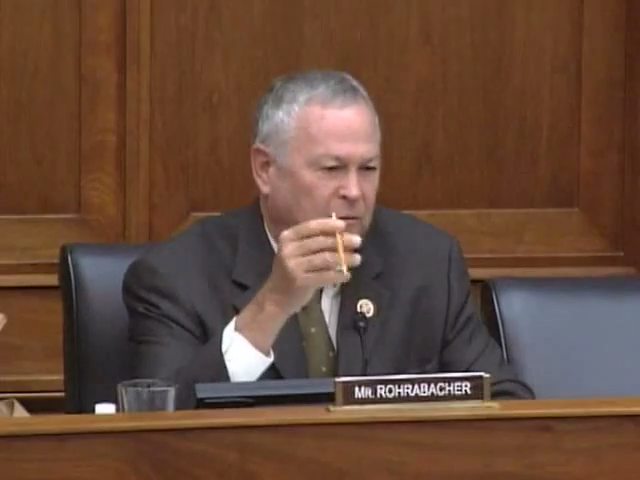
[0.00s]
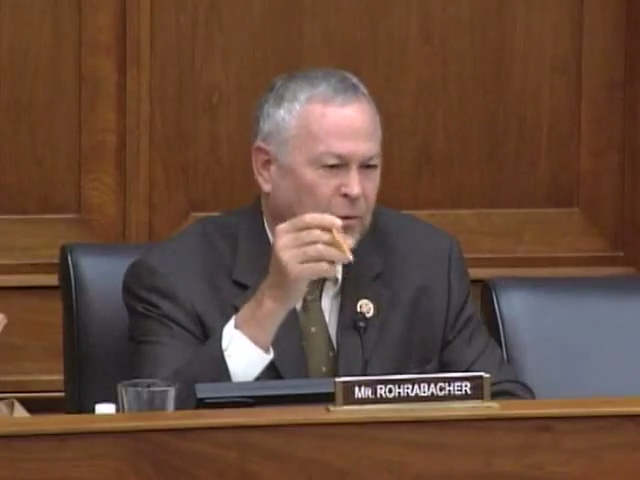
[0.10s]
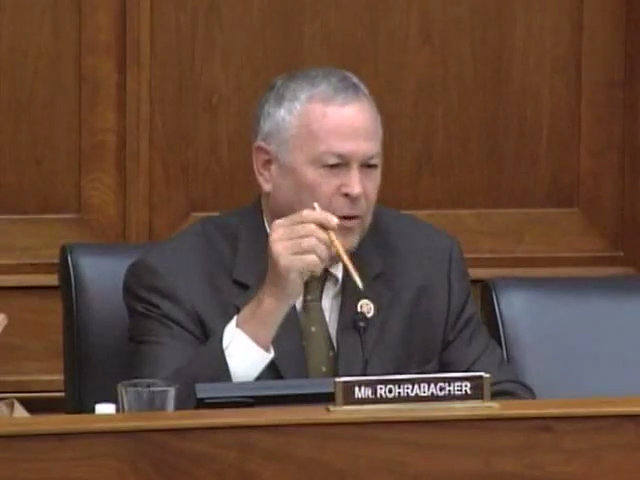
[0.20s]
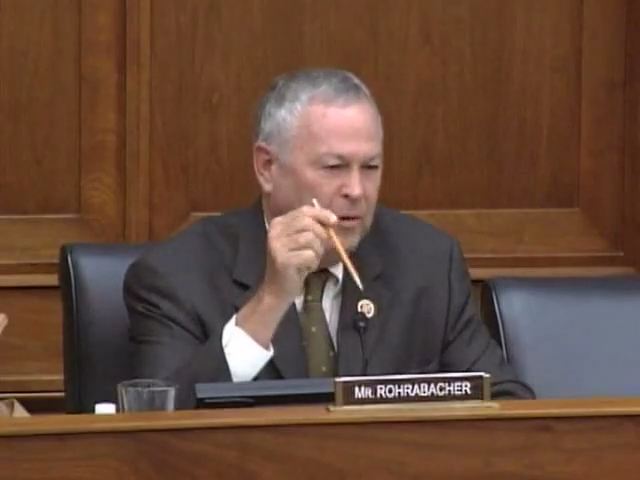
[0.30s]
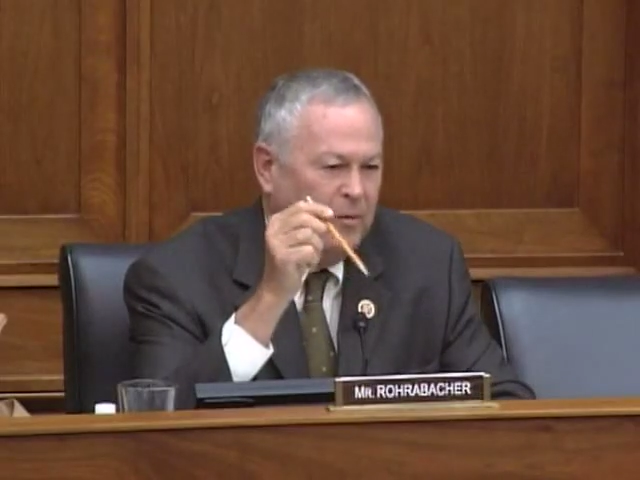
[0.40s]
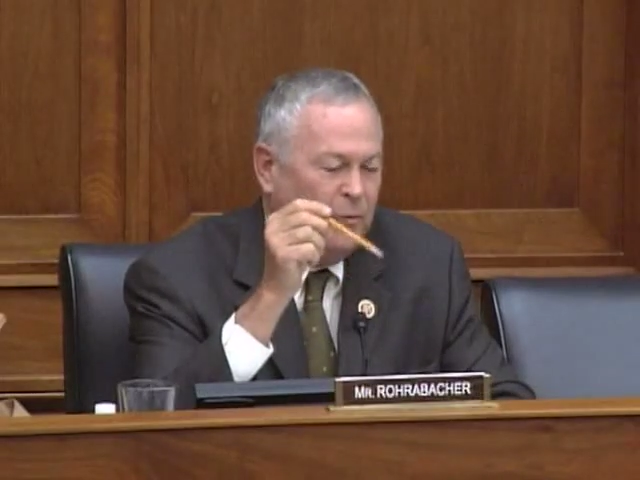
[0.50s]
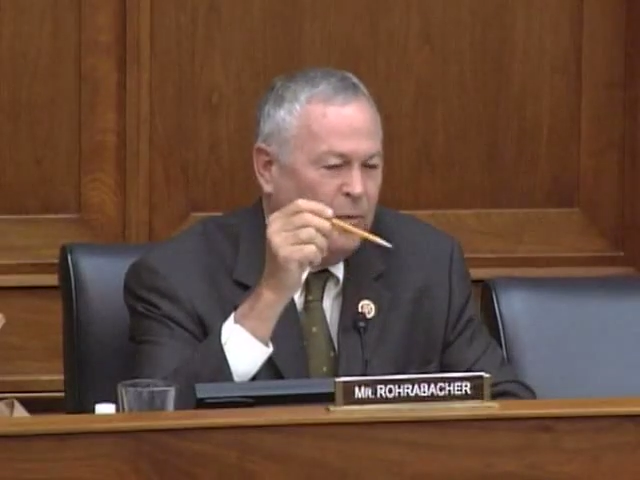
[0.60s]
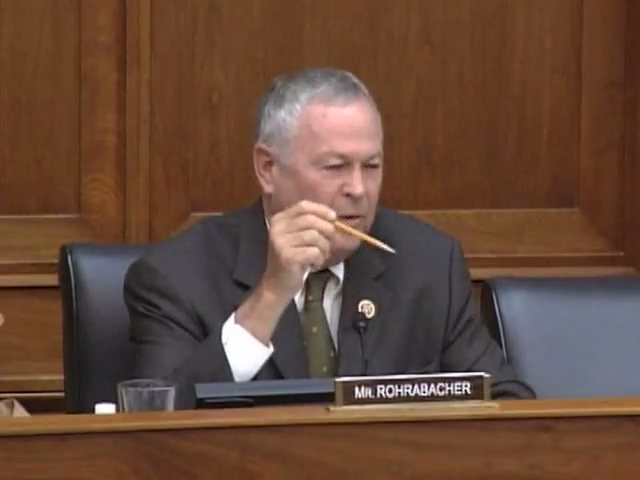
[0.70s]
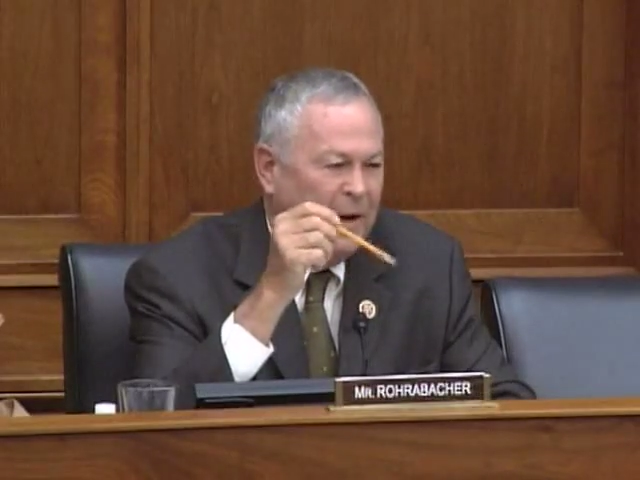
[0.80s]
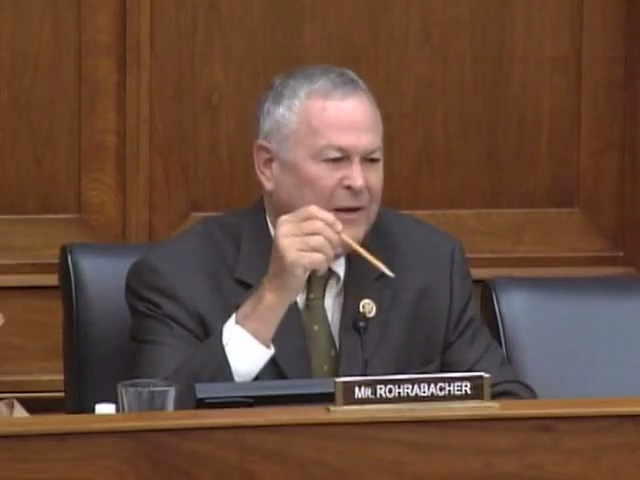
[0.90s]
for,
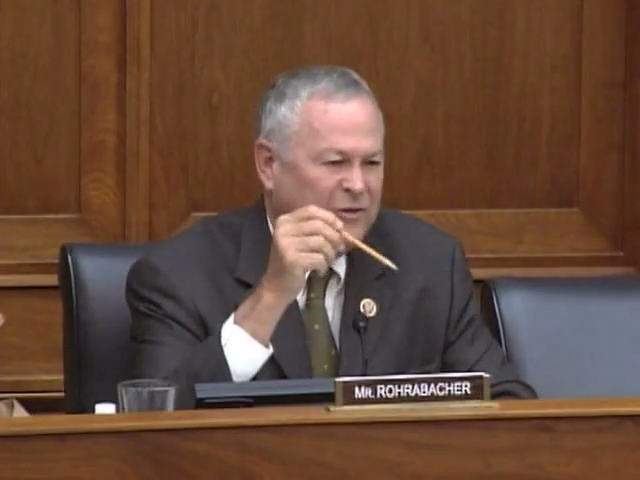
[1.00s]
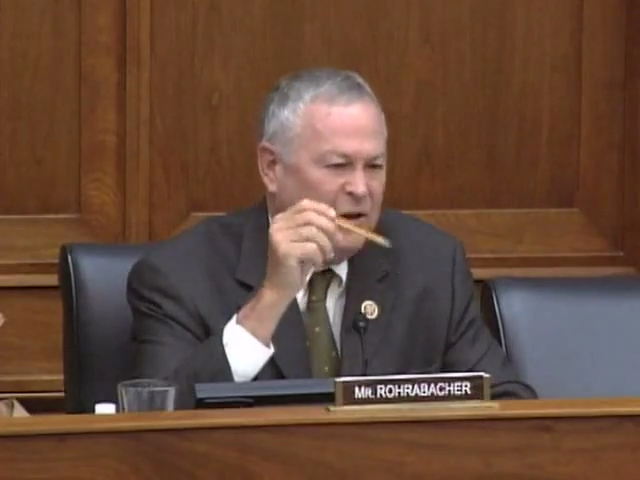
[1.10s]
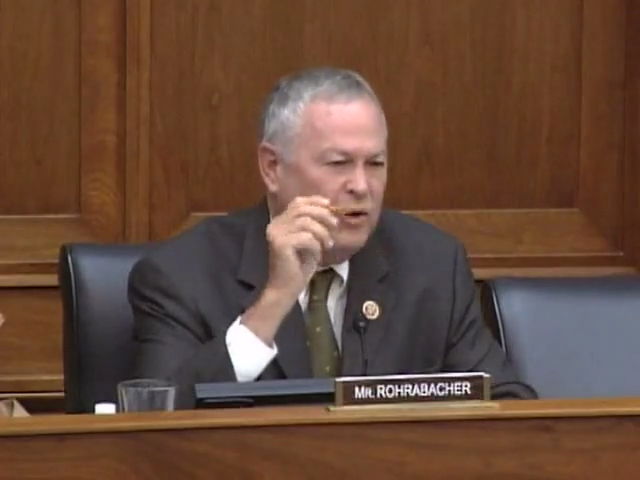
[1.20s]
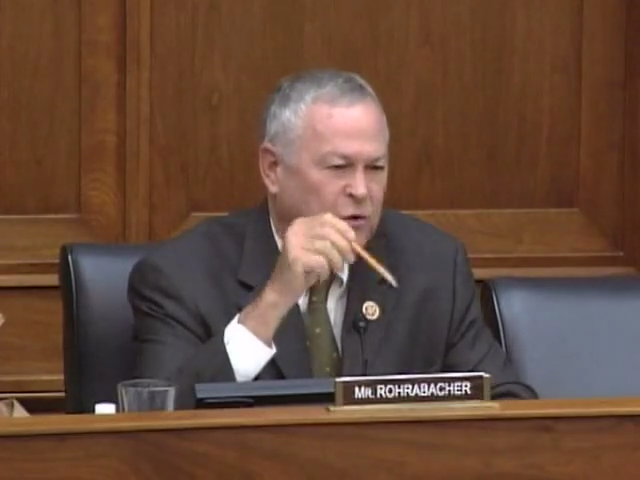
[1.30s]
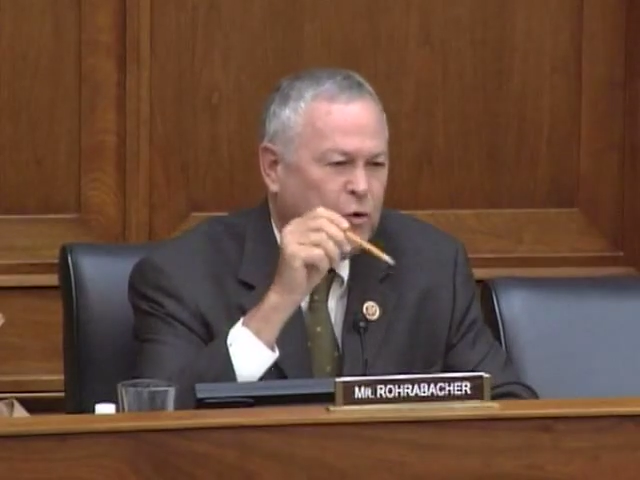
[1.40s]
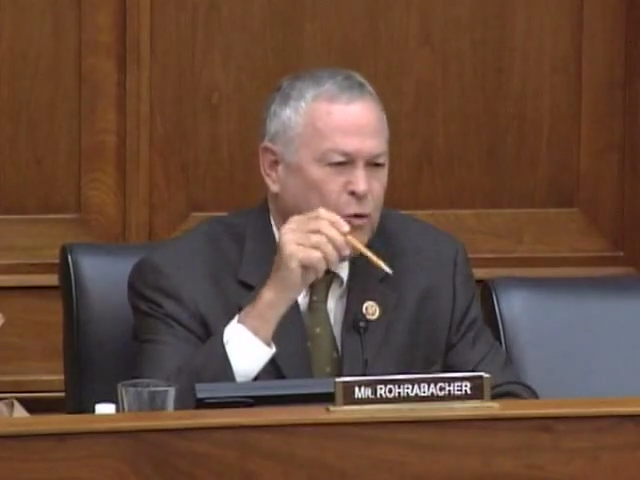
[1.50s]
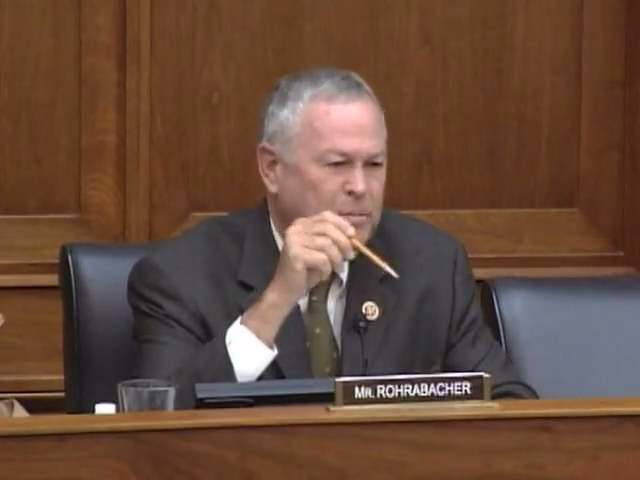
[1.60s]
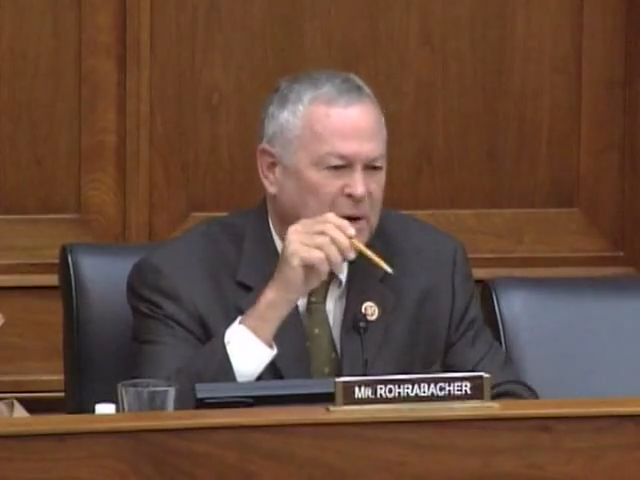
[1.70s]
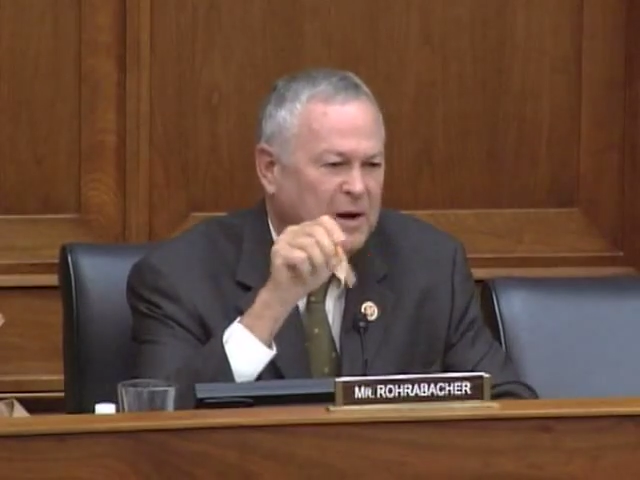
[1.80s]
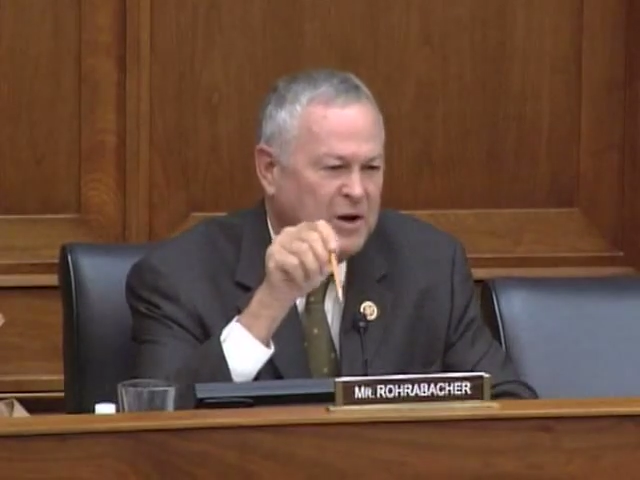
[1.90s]
for less than
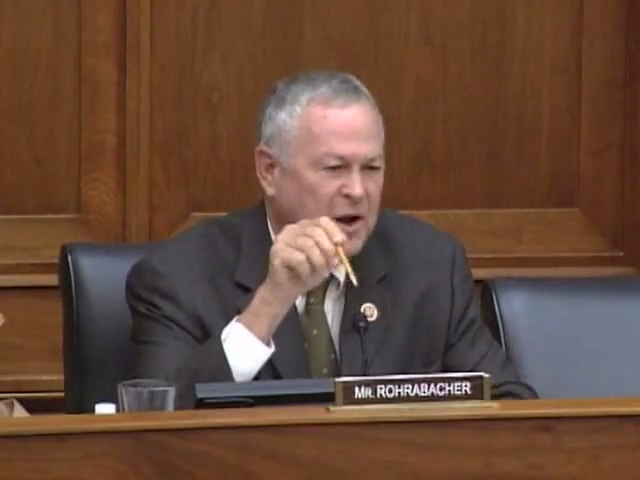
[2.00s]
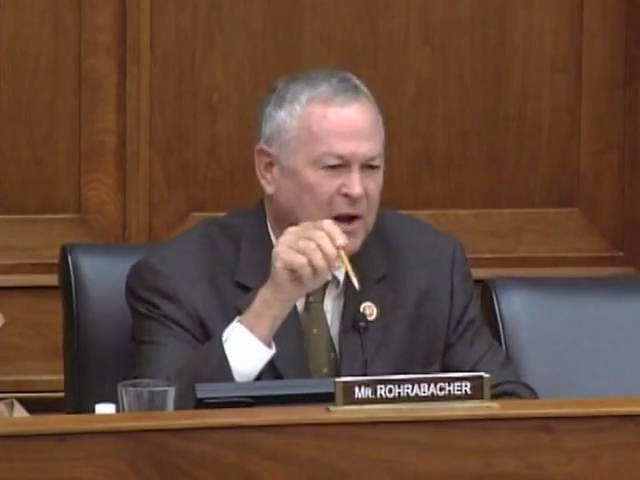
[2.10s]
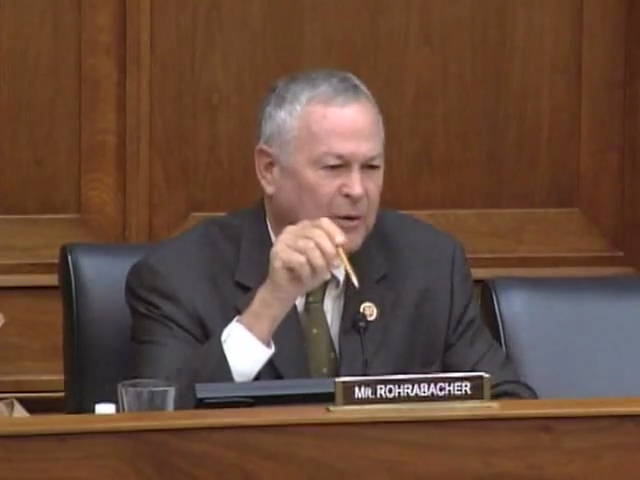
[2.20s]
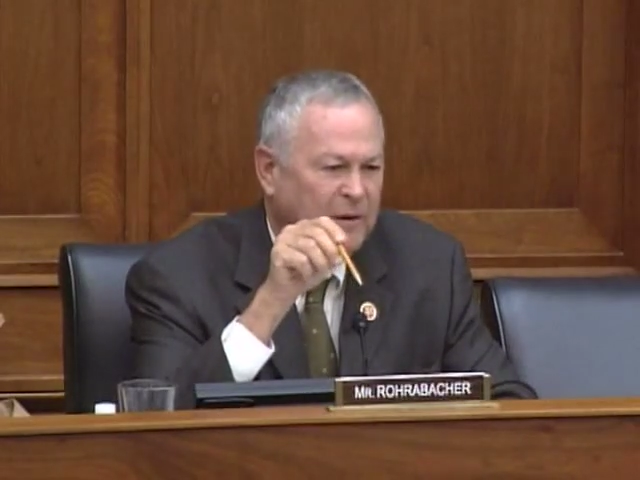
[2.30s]
$2 billion